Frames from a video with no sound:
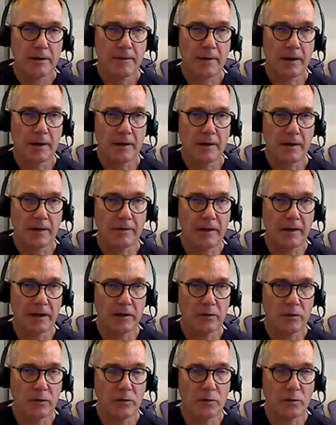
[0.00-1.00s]
uh, and
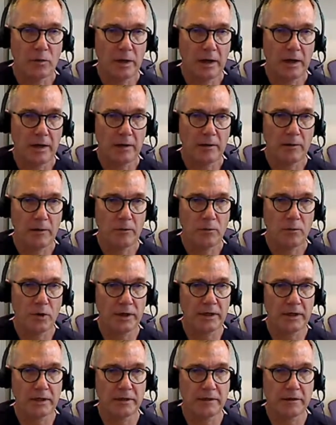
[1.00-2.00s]
they uh,
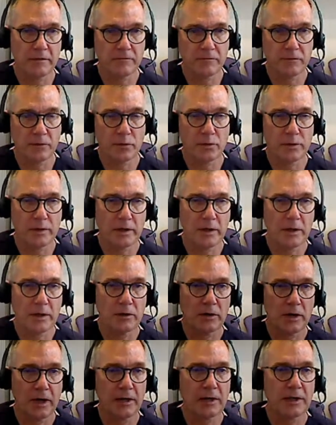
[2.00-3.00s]
work in an or
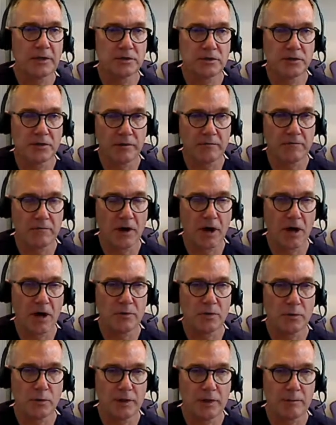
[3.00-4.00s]
going into an
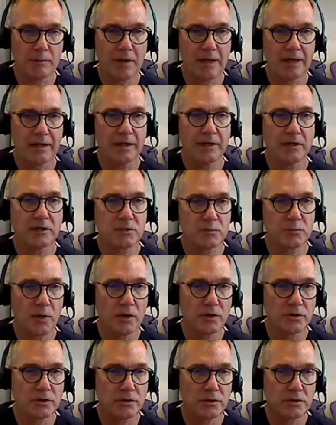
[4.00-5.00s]
environment where they may get
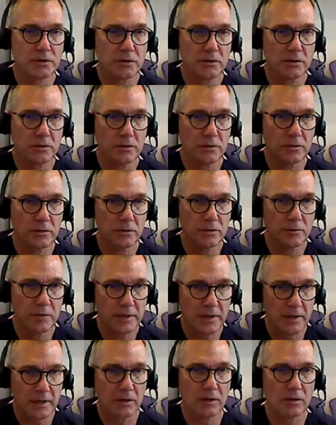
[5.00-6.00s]
exposed to
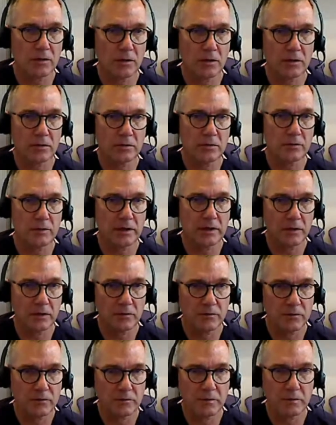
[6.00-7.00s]
meningococcal. The
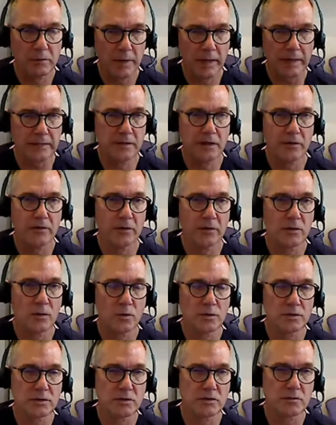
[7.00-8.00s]
bacteria
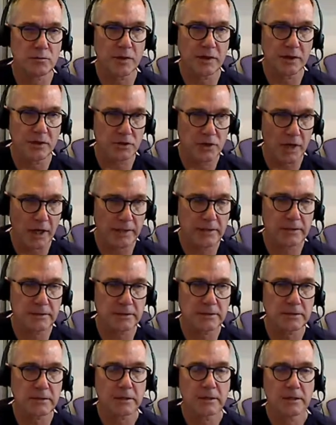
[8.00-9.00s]
causes
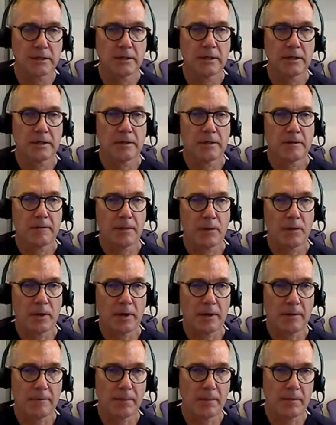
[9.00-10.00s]
meningitis
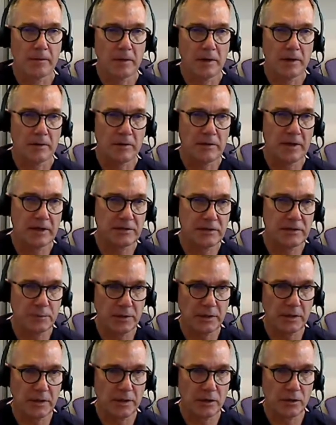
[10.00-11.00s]
um, uh, that
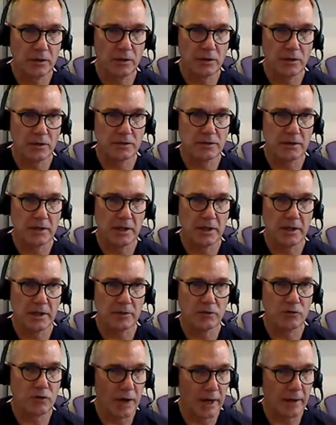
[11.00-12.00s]
typically occurs
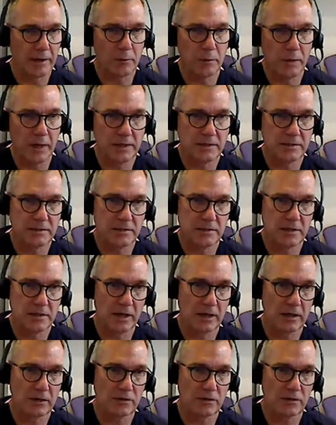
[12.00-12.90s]
in crowded places like